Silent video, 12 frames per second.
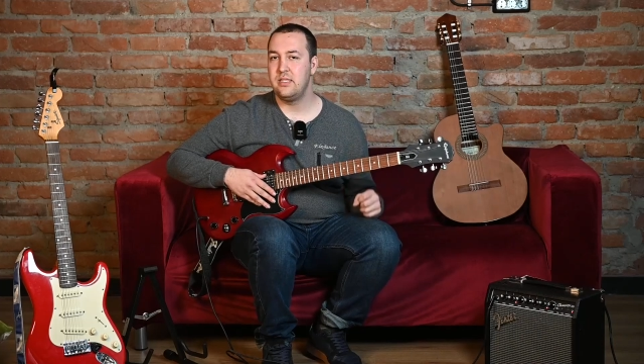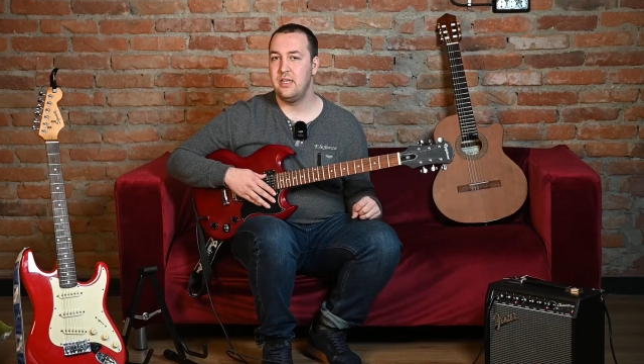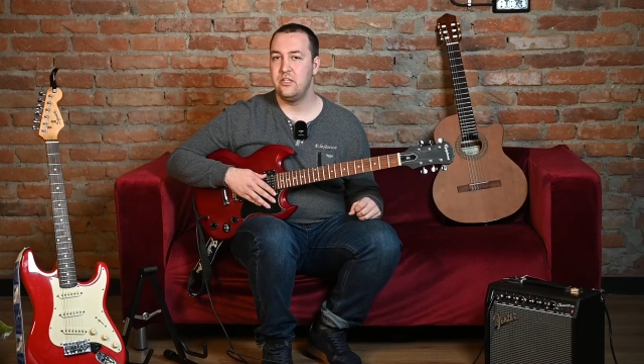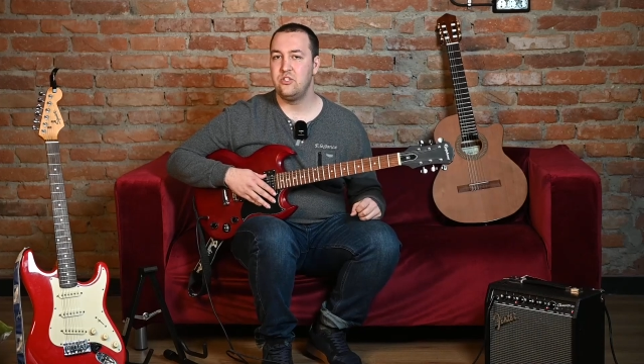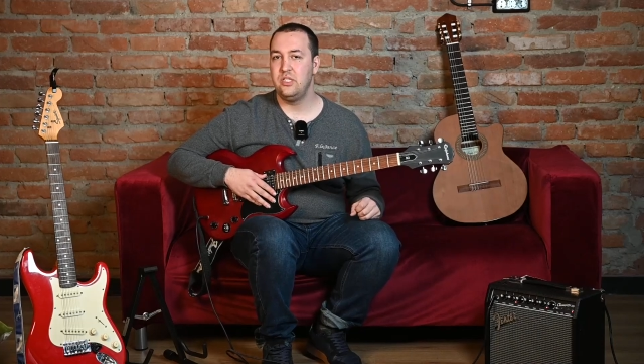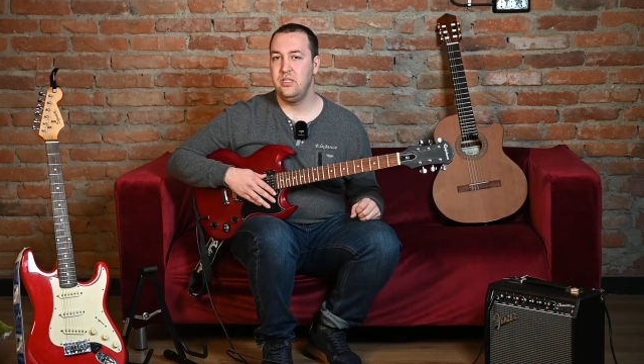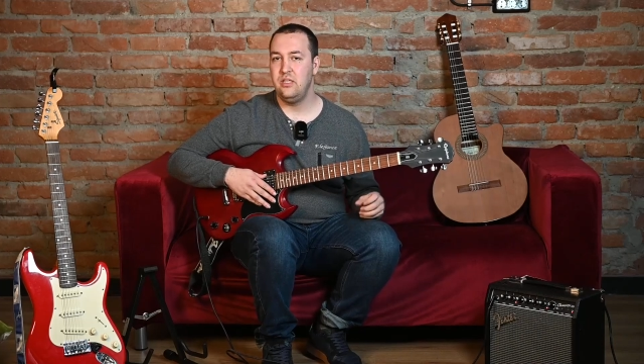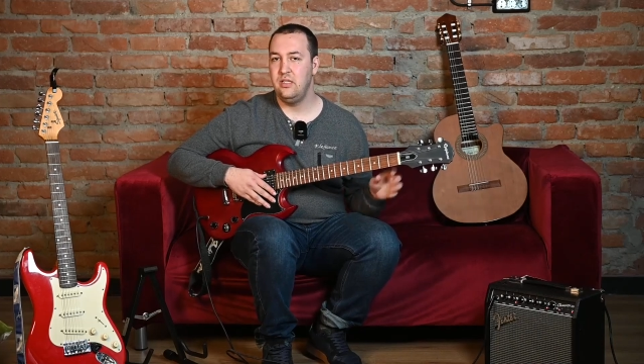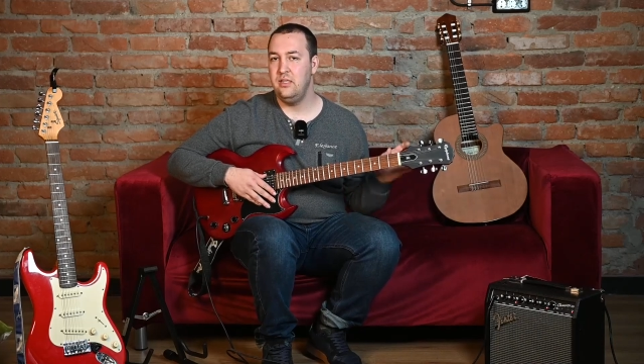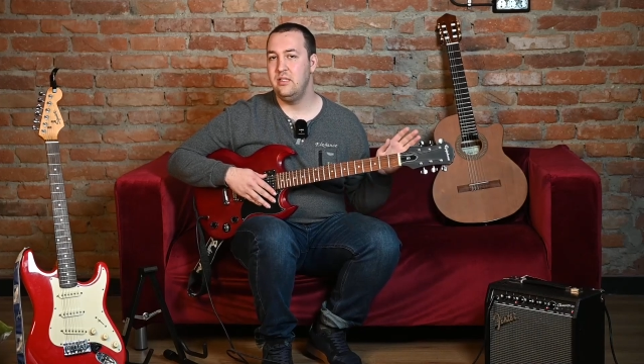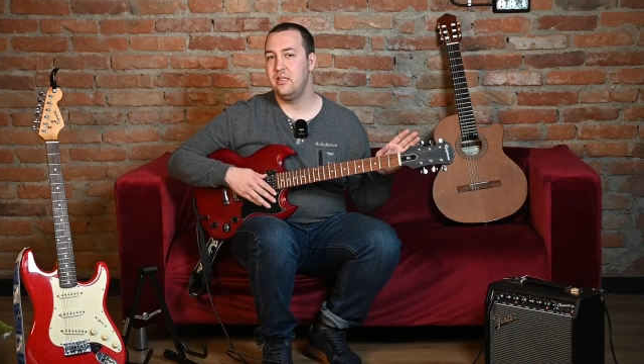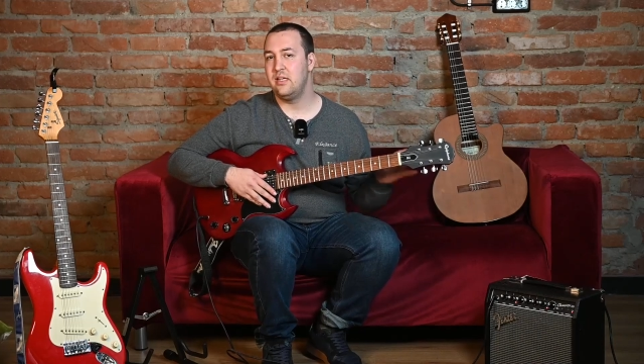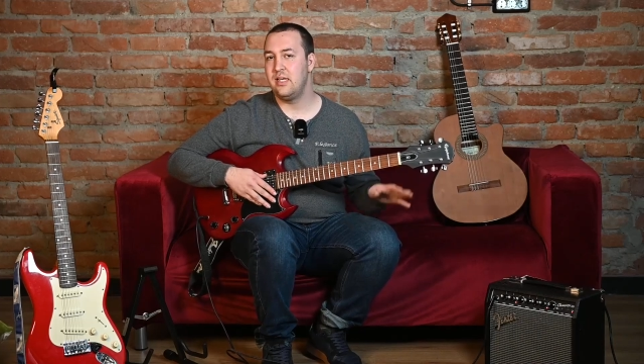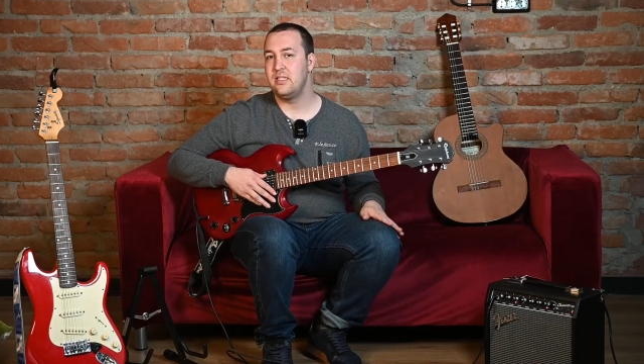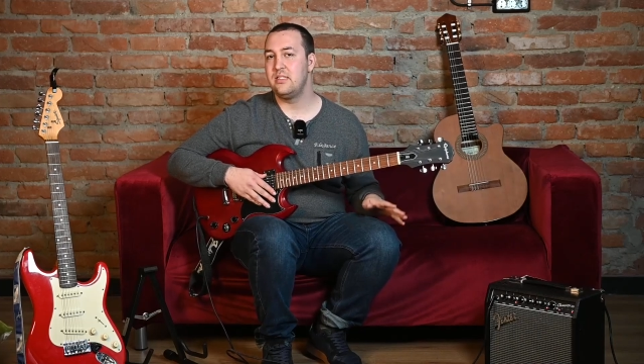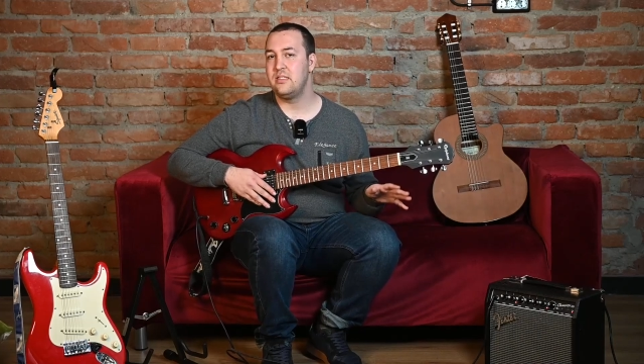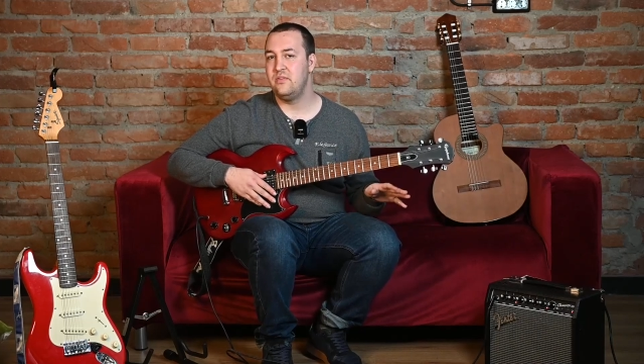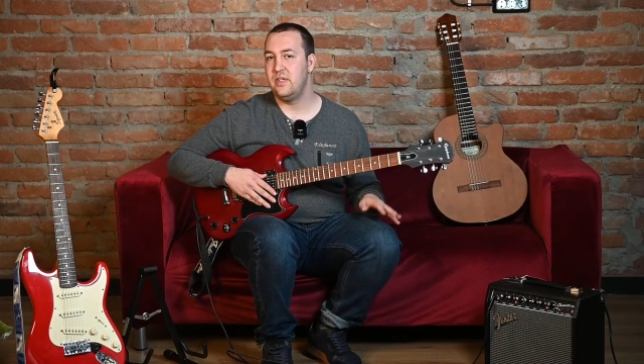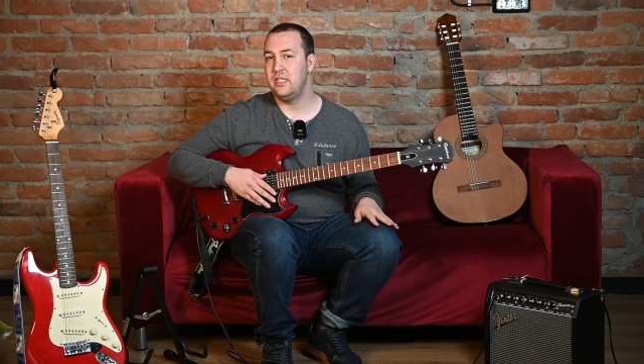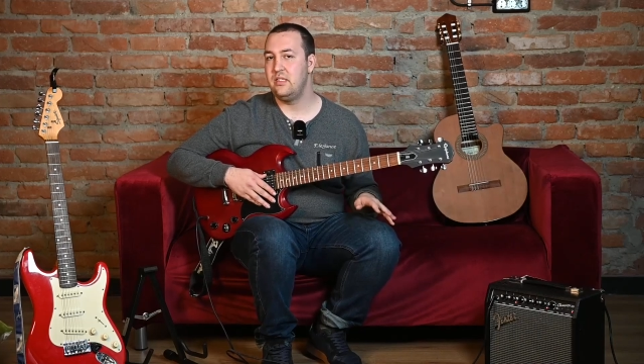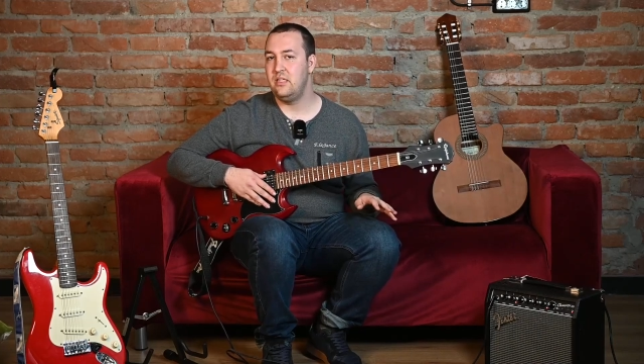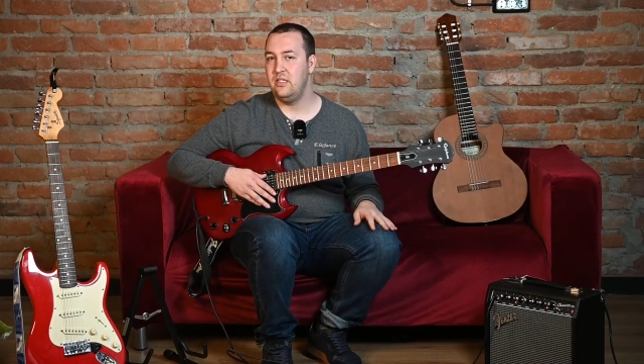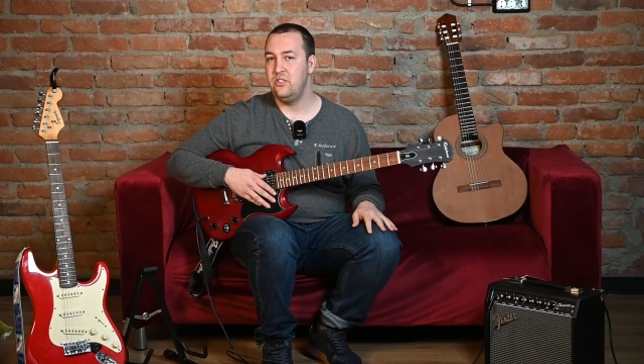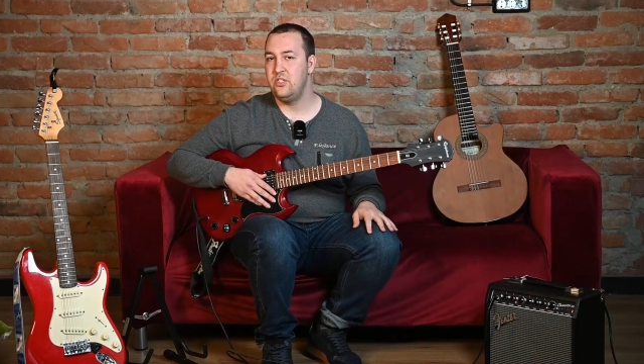3, 4, up, down.
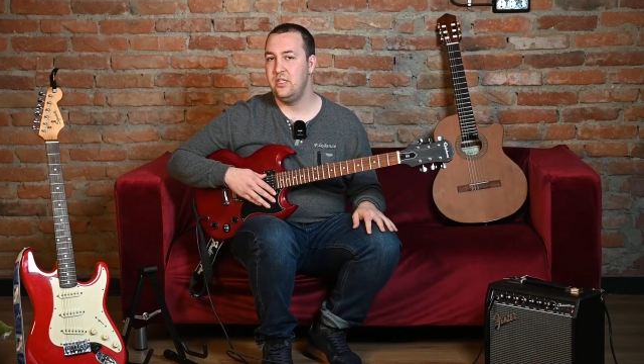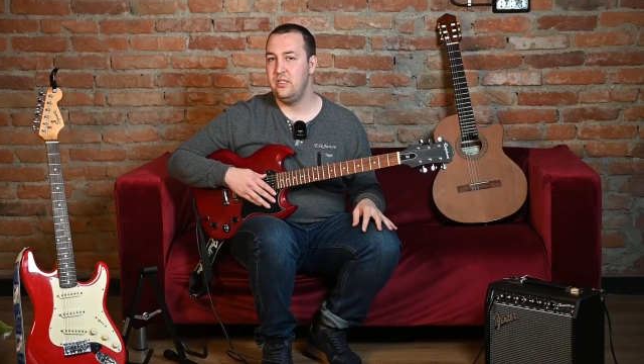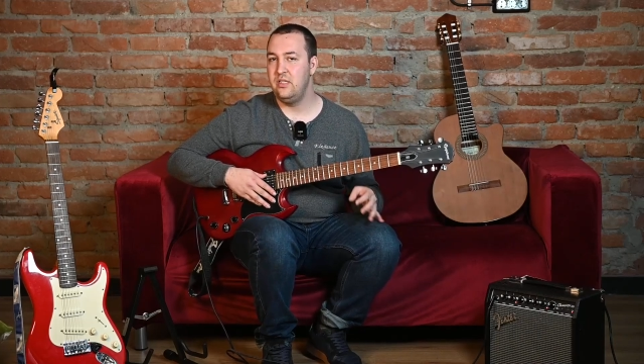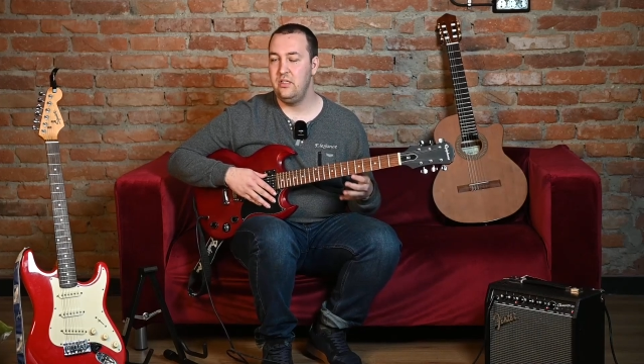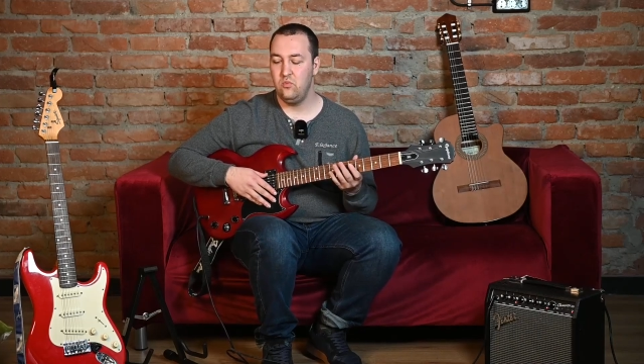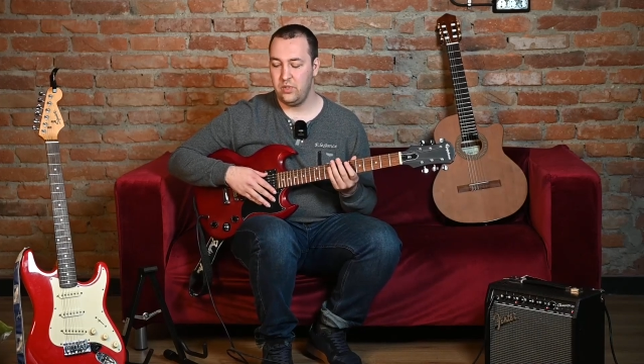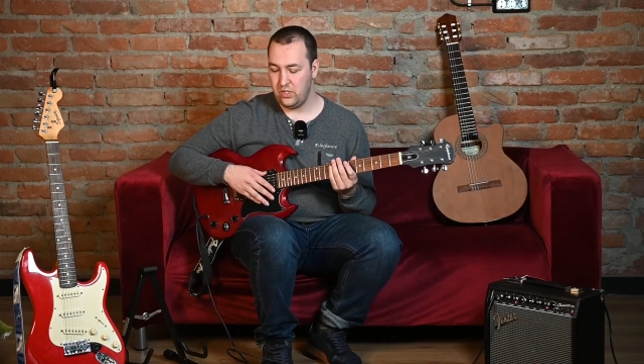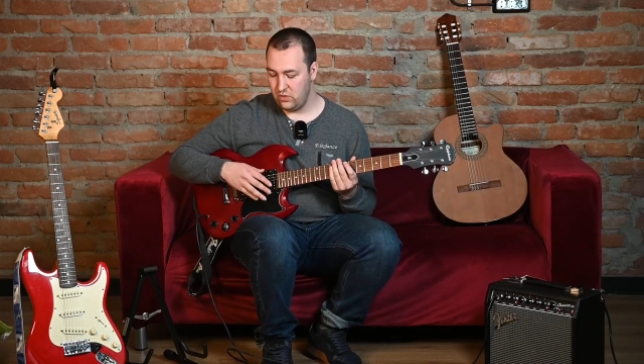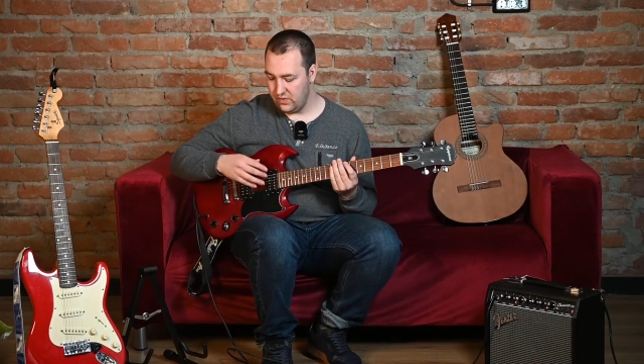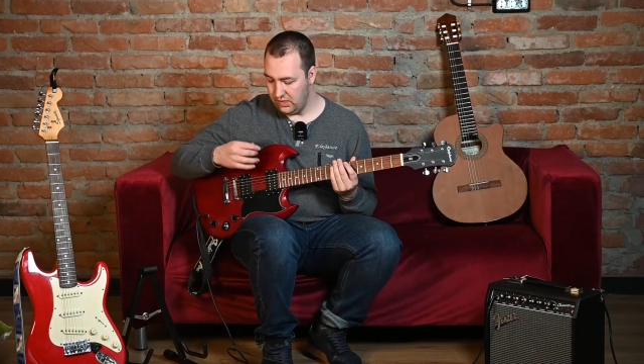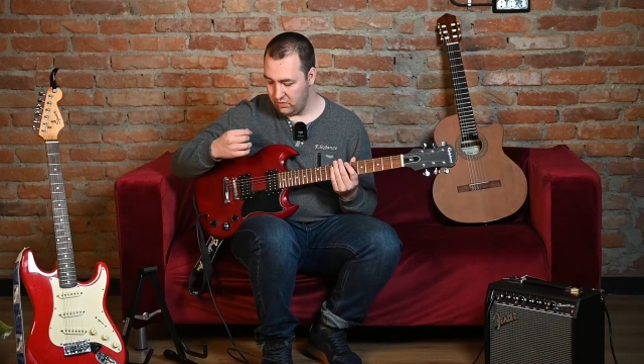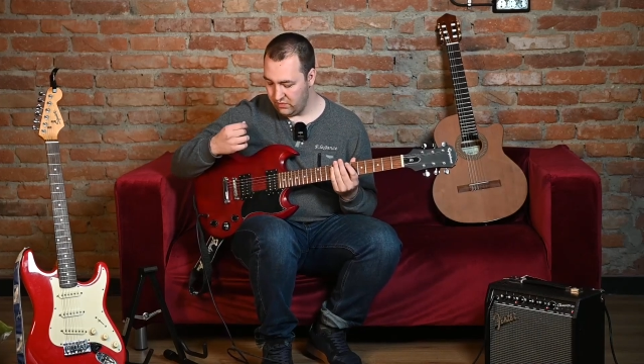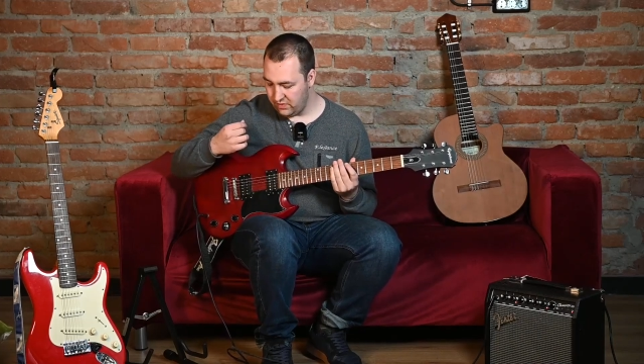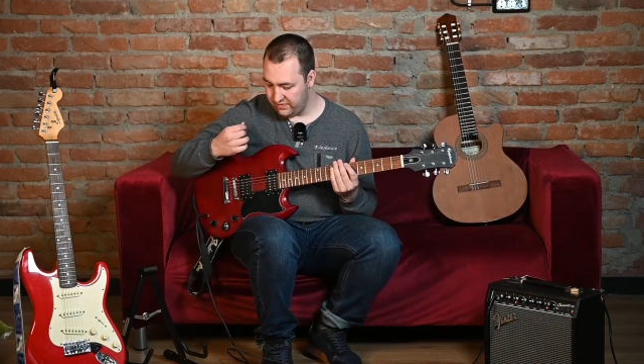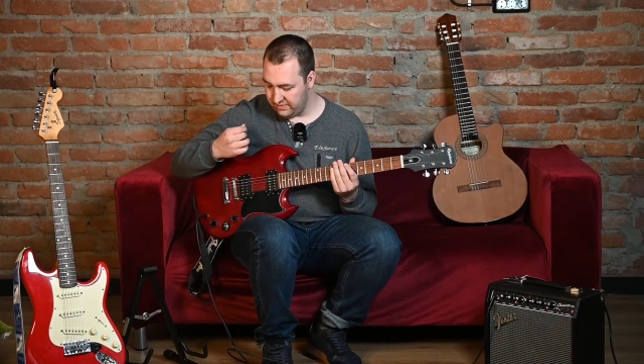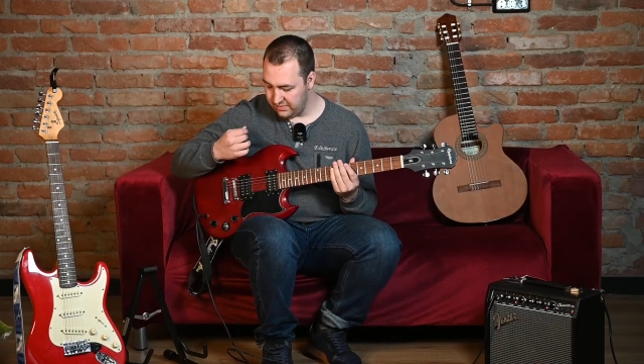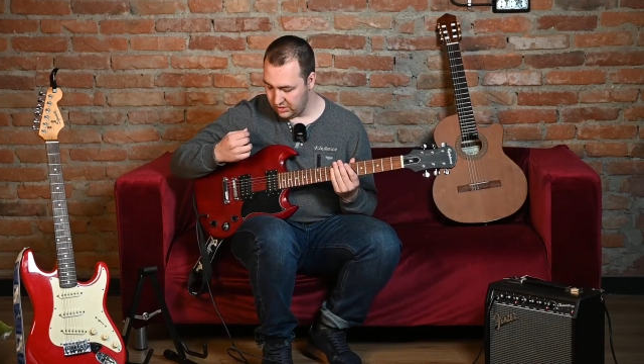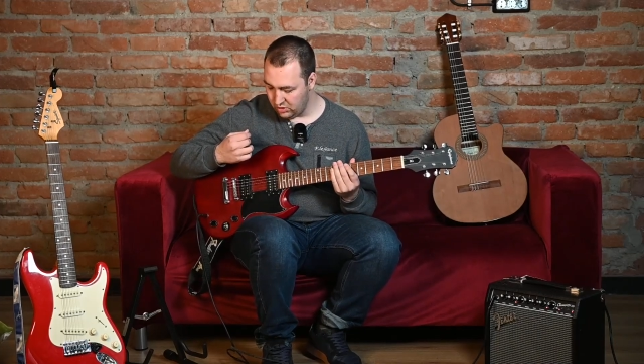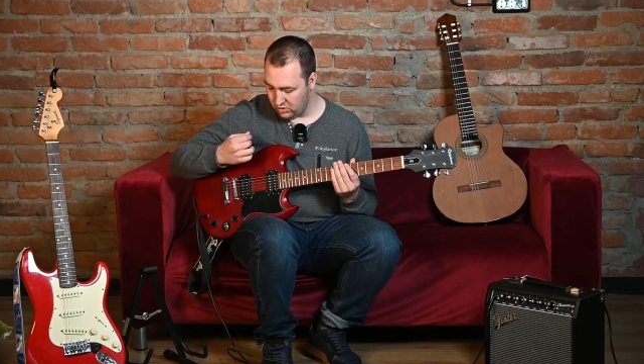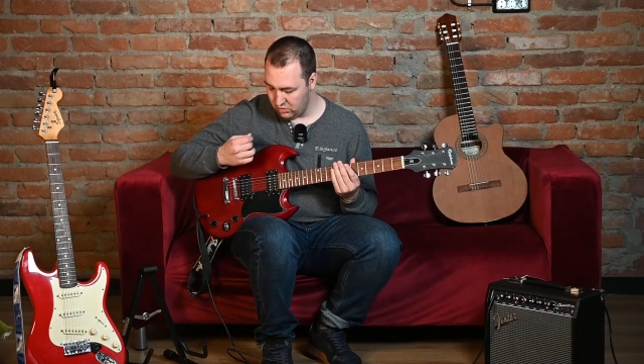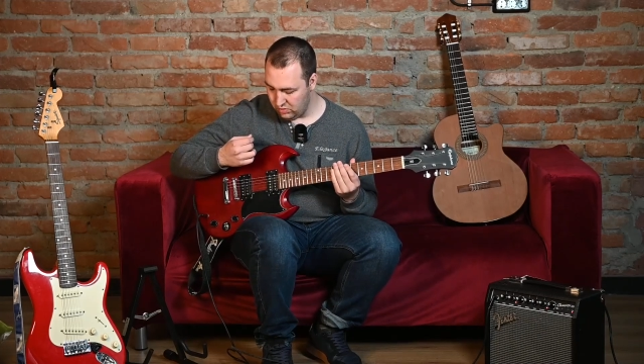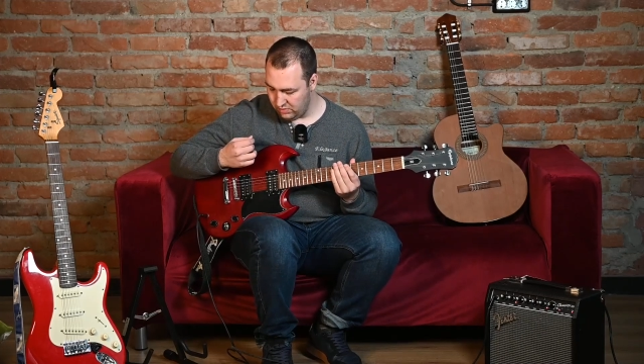Ready? Let's make some beautiful music.